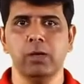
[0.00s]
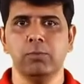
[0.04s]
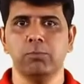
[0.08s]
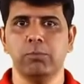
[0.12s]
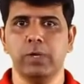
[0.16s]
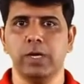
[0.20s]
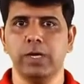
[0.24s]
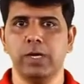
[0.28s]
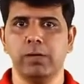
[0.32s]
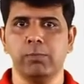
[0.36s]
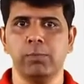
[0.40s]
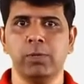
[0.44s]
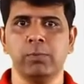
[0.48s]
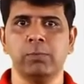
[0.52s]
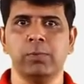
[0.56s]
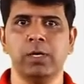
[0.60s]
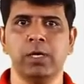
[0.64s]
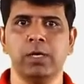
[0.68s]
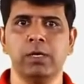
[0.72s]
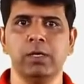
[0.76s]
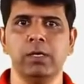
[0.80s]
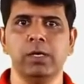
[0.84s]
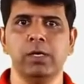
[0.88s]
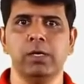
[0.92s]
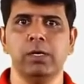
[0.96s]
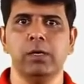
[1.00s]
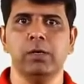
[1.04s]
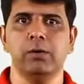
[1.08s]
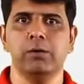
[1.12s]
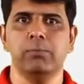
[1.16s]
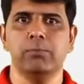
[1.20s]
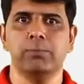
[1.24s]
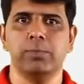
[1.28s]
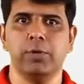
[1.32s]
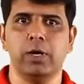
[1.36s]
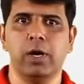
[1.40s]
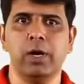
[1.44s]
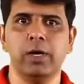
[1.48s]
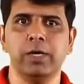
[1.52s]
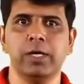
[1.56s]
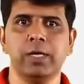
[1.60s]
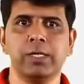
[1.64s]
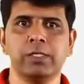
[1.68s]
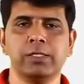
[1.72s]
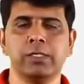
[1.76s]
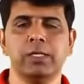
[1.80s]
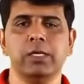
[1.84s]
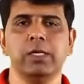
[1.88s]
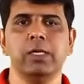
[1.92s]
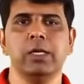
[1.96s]
But remember,
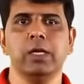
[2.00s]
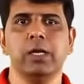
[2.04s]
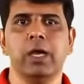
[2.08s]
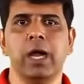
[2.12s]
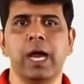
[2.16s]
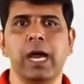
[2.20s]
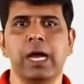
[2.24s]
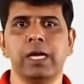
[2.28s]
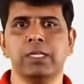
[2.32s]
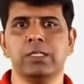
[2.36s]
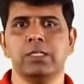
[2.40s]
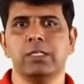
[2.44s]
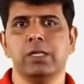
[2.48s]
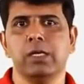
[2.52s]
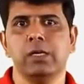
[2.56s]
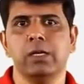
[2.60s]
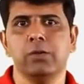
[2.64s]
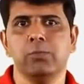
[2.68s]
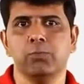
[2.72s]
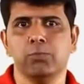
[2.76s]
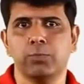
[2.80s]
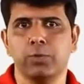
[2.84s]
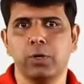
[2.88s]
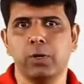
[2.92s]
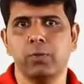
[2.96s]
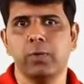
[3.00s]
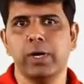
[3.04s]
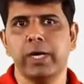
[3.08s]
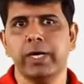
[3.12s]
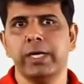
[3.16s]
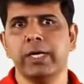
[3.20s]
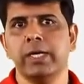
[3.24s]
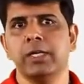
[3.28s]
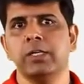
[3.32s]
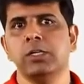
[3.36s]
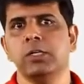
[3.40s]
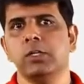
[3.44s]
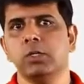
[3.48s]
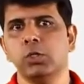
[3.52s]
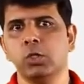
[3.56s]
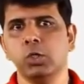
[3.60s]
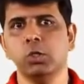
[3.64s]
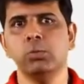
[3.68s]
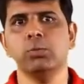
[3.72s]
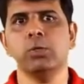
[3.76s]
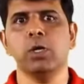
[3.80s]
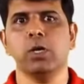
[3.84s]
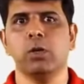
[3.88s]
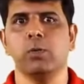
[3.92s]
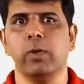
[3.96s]
product has provided
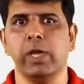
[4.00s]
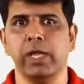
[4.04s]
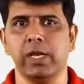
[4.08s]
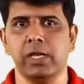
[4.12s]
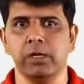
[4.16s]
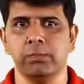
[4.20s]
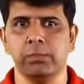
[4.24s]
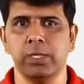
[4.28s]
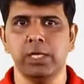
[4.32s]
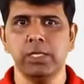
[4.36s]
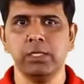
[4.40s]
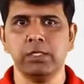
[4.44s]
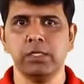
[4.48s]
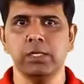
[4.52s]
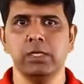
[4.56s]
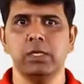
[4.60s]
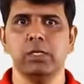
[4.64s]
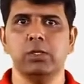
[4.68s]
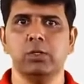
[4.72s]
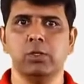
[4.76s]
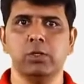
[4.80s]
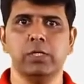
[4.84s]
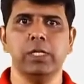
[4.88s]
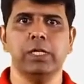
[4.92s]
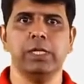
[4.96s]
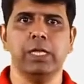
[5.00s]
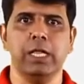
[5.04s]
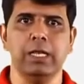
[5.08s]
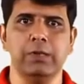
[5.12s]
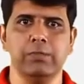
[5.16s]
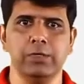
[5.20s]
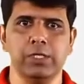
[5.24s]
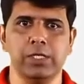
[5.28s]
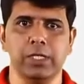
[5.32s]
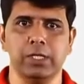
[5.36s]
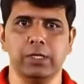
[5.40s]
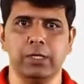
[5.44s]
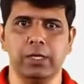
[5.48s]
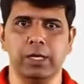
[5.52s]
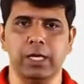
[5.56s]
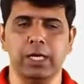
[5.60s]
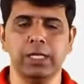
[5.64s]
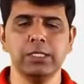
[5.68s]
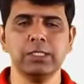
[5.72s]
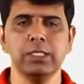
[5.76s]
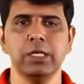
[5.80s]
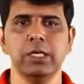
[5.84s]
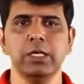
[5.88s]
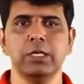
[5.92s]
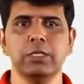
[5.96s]
two more variables to the television
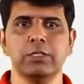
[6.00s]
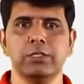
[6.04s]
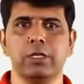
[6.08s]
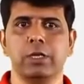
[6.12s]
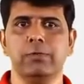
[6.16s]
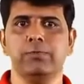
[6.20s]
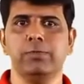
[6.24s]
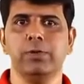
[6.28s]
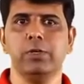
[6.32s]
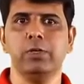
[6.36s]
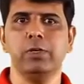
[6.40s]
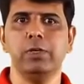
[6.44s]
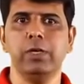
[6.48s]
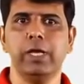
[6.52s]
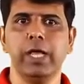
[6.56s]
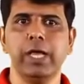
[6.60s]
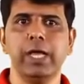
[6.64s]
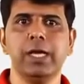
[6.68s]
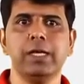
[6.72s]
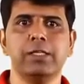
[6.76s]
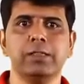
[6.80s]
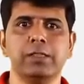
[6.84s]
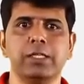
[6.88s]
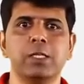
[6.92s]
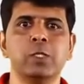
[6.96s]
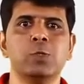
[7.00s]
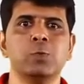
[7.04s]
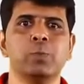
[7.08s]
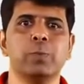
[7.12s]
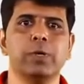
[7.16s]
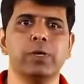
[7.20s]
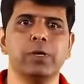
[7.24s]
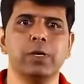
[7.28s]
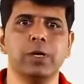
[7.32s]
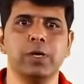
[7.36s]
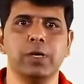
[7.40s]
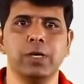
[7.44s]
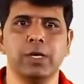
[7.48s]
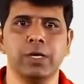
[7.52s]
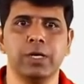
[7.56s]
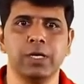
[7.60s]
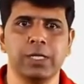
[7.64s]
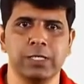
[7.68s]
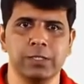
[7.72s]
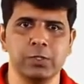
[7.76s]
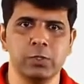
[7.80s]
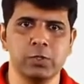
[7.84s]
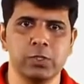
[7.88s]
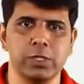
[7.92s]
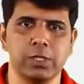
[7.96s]
class. So if you take this particular
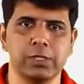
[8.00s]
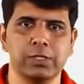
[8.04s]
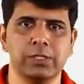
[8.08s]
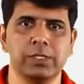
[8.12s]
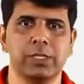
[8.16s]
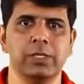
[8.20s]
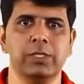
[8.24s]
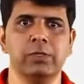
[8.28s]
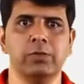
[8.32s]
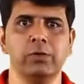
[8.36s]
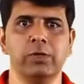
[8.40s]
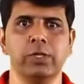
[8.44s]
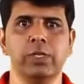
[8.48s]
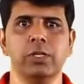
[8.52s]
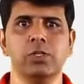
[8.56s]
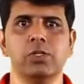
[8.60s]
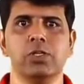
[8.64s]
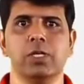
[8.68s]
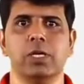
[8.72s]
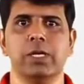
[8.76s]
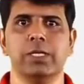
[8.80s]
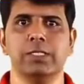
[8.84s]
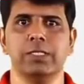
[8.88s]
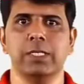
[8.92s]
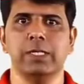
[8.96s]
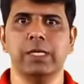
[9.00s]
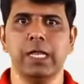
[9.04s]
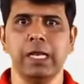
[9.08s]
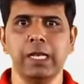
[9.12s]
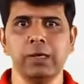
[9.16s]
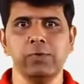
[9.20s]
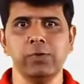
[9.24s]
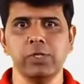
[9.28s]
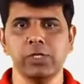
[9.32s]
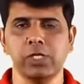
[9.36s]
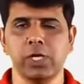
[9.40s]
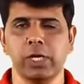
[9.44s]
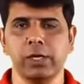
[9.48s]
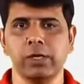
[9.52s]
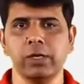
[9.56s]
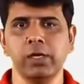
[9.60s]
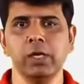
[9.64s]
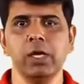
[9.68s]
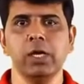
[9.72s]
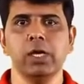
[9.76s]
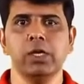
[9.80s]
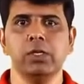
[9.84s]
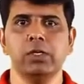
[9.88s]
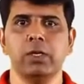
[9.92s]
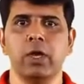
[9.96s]
constructor to initialize the television,
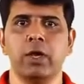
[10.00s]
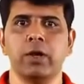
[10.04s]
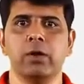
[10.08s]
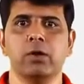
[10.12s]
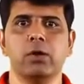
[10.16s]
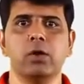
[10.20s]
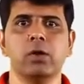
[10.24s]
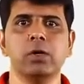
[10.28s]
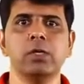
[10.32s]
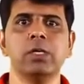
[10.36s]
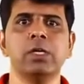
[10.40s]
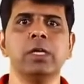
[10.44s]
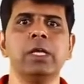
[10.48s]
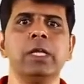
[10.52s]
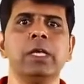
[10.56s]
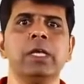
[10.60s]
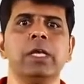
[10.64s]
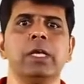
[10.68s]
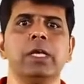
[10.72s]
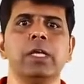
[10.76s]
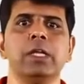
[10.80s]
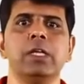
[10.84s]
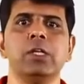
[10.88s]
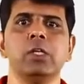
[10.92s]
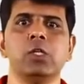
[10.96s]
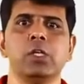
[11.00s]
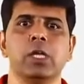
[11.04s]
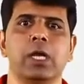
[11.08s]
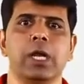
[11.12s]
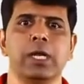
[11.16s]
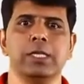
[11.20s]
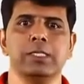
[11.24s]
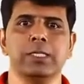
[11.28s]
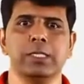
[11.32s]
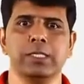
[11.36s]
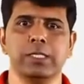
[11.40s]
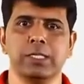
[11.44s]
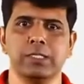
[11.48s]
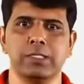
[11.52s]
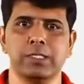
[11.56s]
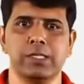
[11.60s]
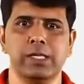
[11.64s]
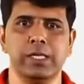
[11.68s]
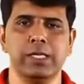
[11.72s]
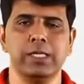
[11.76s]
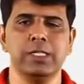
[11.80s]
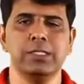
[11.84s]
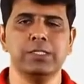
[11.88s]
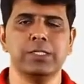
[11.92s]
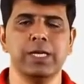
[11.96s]
you are only initializing the
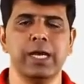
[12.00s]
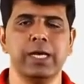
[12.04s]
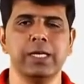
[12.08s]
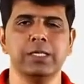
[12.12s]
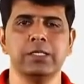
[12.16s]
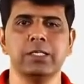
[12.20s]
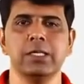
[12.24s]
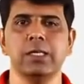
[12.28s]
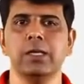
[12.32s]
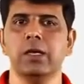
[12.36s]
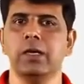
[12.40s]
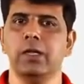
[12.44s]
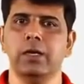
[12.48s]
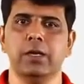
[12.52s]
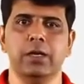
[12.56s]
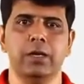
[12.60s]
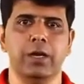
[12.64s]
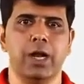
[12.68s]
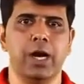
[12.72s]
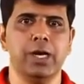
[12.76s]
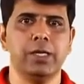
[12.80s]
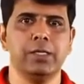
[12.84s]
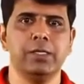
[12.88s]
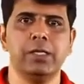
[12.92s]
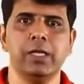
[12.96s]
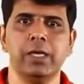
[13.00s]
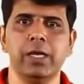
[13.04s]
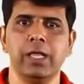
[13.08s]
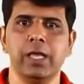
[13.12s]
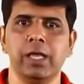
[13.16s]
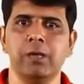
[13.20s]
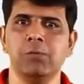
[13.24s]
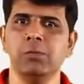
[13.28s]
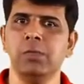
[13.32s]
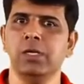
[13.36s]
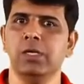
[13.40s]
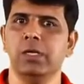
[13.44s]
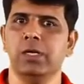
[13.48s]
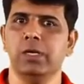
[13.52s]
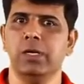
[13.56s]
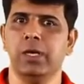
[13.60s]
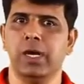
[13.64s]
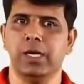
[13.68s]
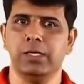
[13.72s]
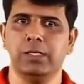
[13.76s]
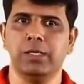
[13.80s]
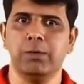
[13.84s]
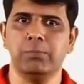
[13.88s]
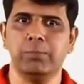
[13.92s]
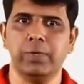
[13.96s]
screen size, not the name,
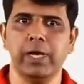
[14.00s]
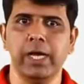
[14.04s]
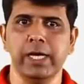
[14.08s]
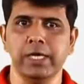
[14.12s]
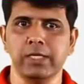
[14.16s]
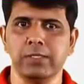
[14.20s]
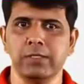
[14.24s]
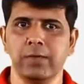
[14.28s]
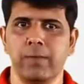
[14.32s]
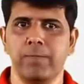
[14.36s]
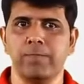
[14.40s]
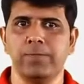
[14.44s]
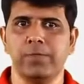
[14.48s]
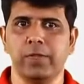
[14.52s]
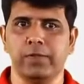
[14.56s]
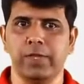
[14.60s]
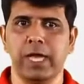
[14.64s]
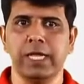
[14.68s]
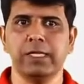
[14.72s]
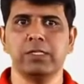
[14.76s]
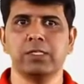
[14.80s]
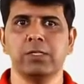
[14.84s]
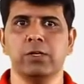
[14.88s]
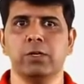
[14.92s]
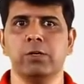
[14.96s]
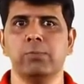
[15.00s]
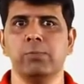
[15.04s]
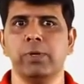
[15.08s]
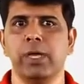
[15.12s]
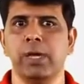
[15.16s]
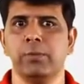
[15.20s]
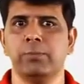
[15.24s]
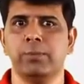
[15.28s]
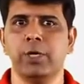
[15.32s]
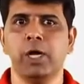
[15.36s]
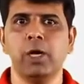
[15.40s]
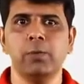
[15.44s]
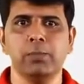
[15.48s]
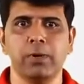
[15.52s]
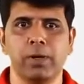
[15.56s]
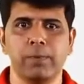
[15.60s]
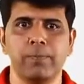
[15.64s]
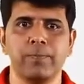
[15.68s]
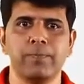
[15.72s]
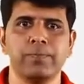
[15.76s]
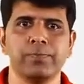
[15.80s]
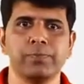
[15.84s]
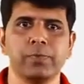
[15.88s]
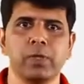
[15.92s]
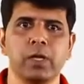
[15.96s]
not the price. Now that's going to be a
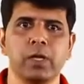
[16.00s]
problem.